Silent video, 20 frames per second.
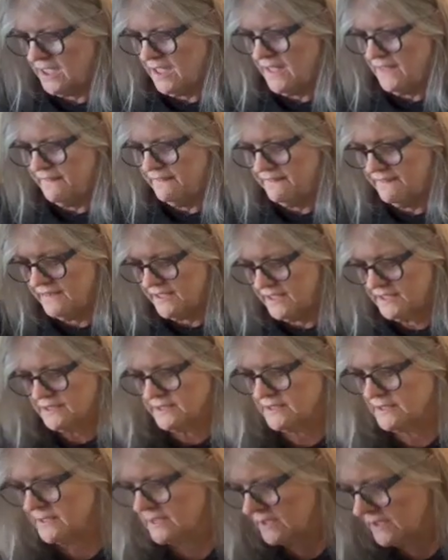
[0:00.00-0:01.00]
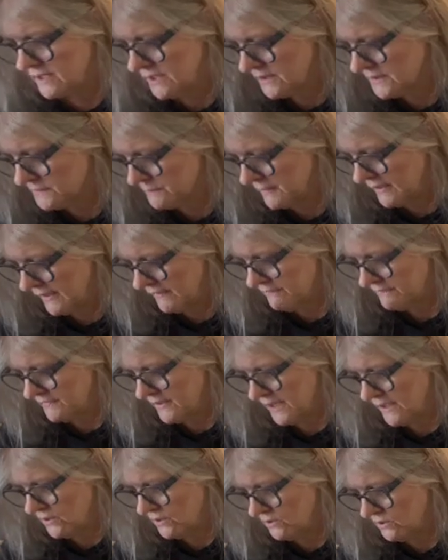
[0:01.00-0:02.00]
this is my
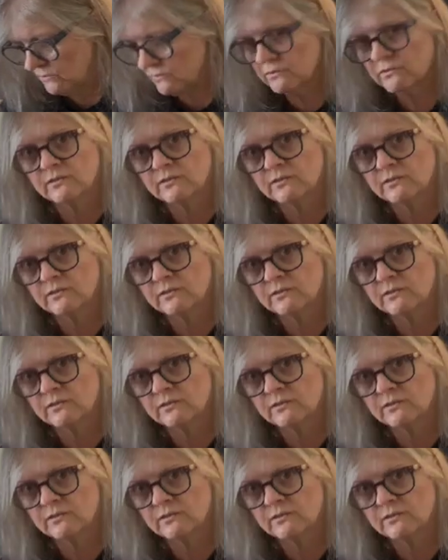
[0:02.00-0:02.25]
final